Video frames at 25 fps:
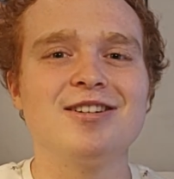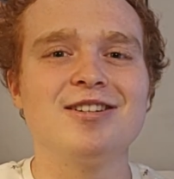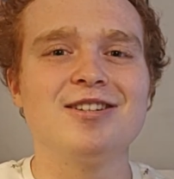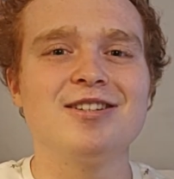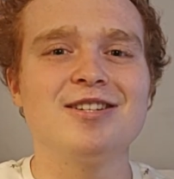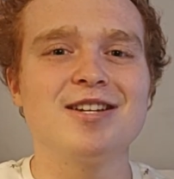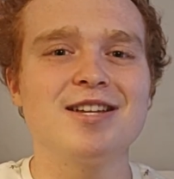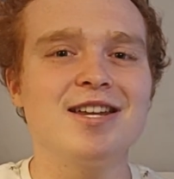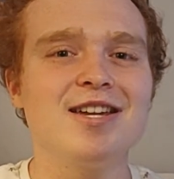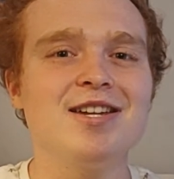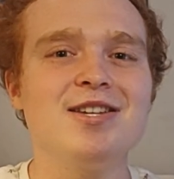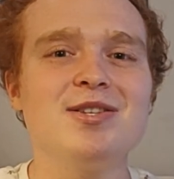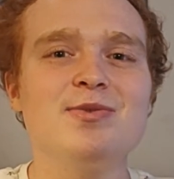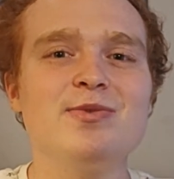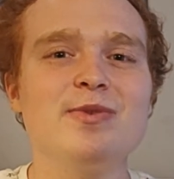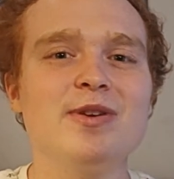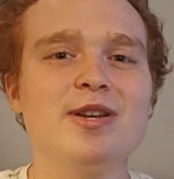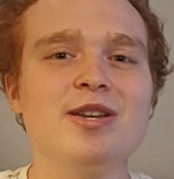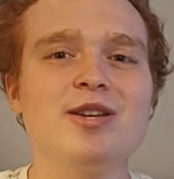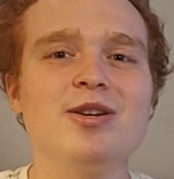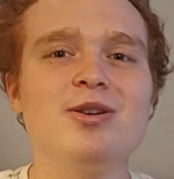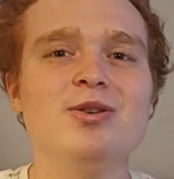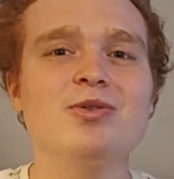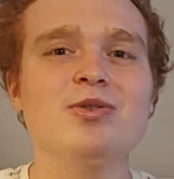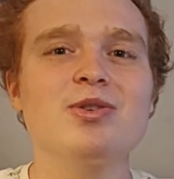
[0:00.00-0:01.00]
Today's
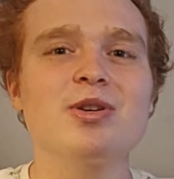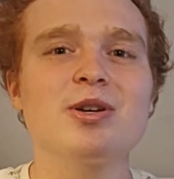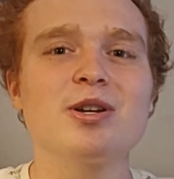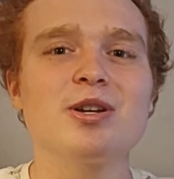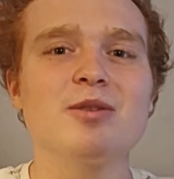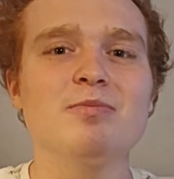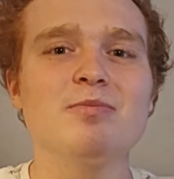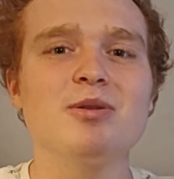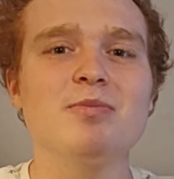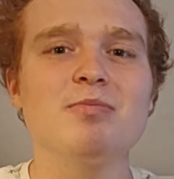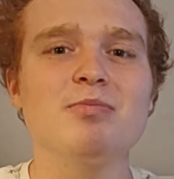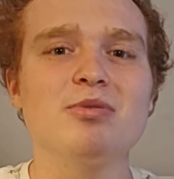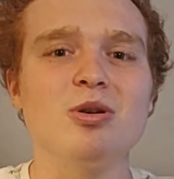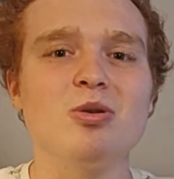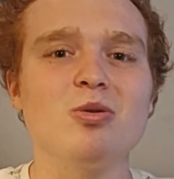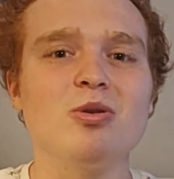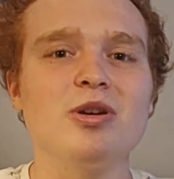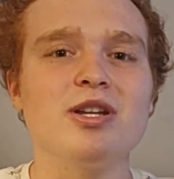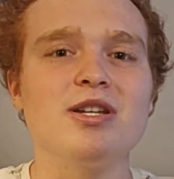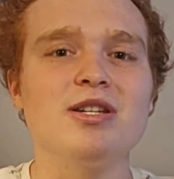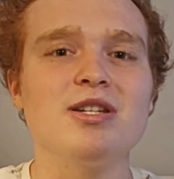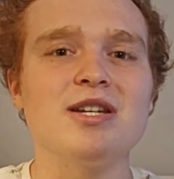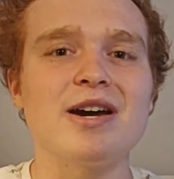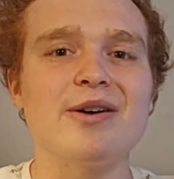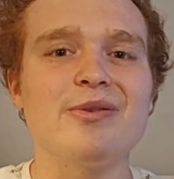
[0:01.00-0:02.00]
videos are going to be
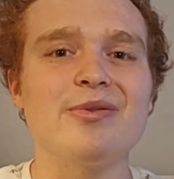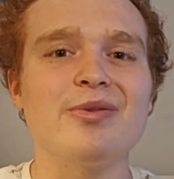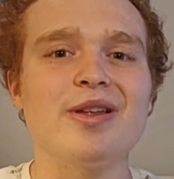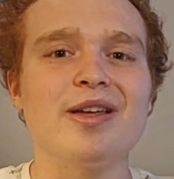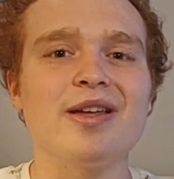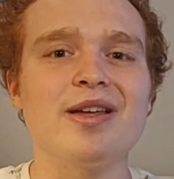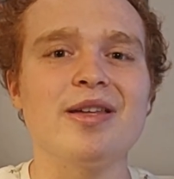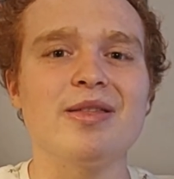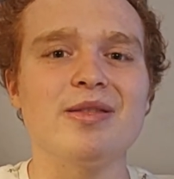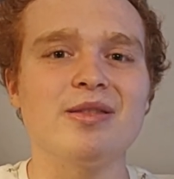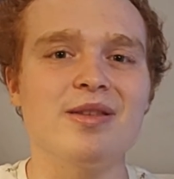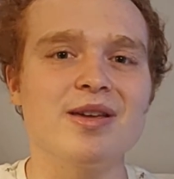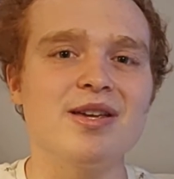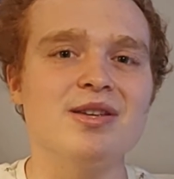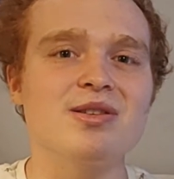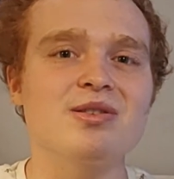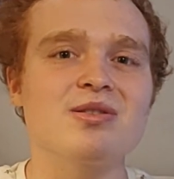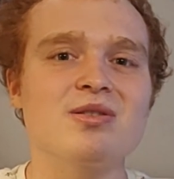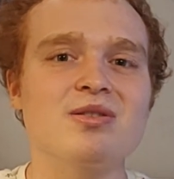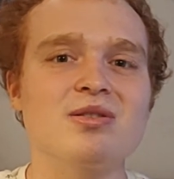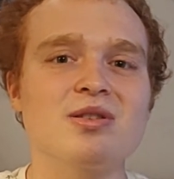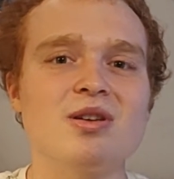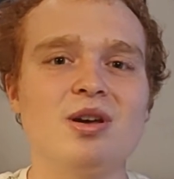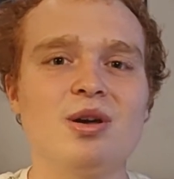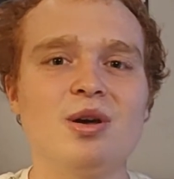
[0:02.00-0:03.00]
broken down like
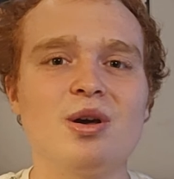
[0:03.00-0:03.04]
this.